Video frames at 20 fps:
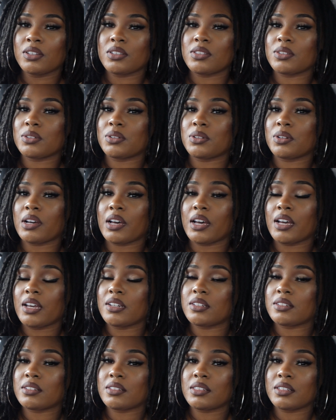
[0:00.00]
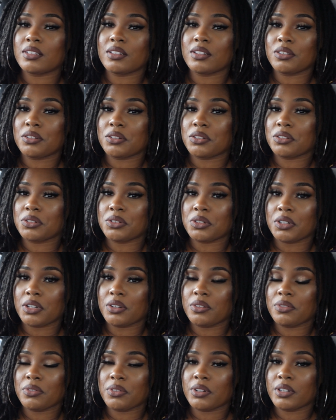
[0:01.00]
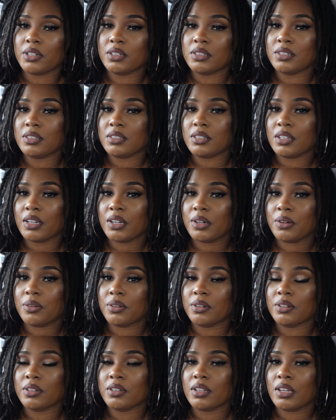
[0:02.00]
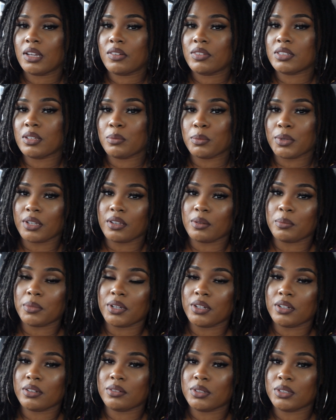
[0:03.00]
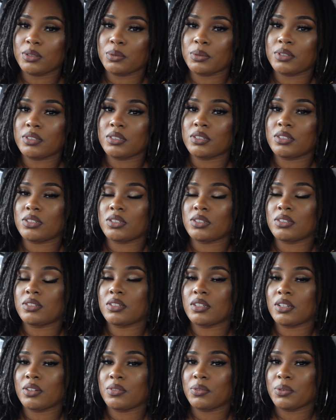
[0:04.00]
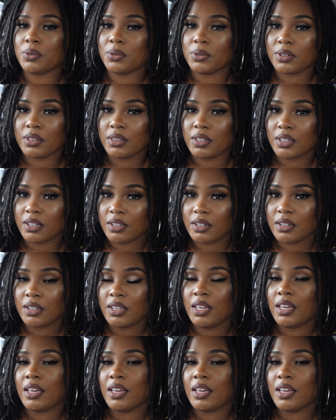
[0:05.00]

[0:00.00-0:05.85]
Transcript: So I just sit under the dryer for at least an hour every time I get my hair retwisted, just to avoid that.